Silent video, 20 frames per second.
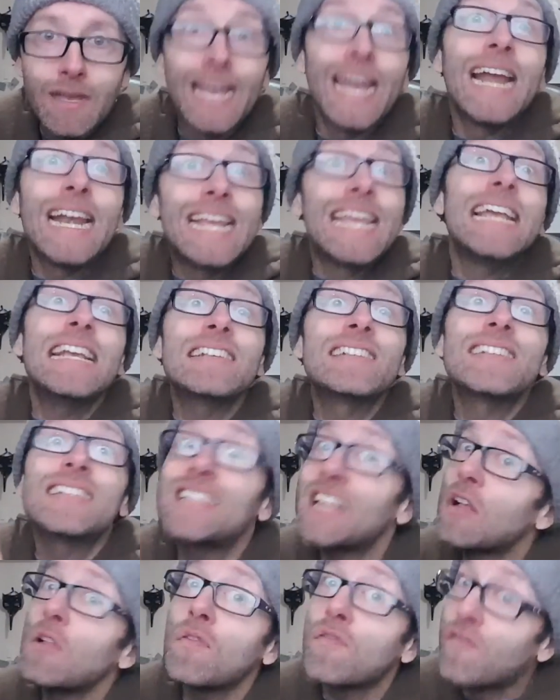and he's
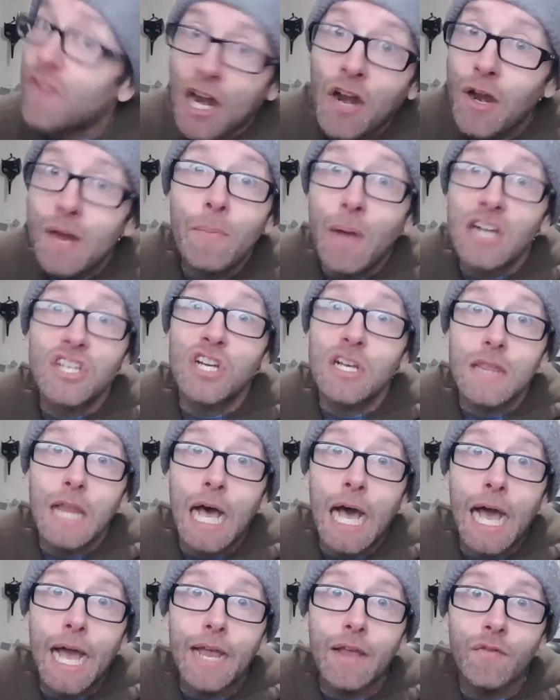still very much
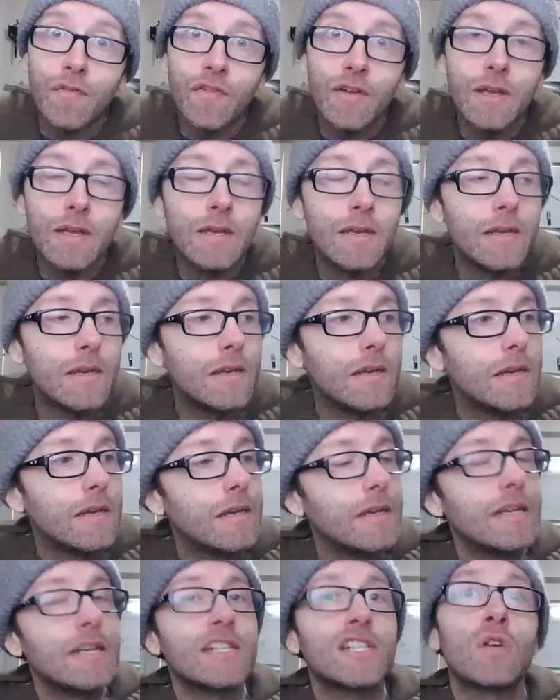alive.
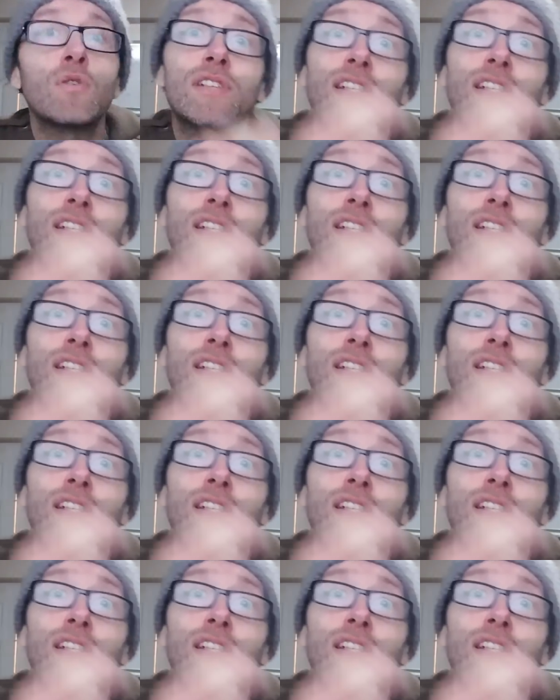So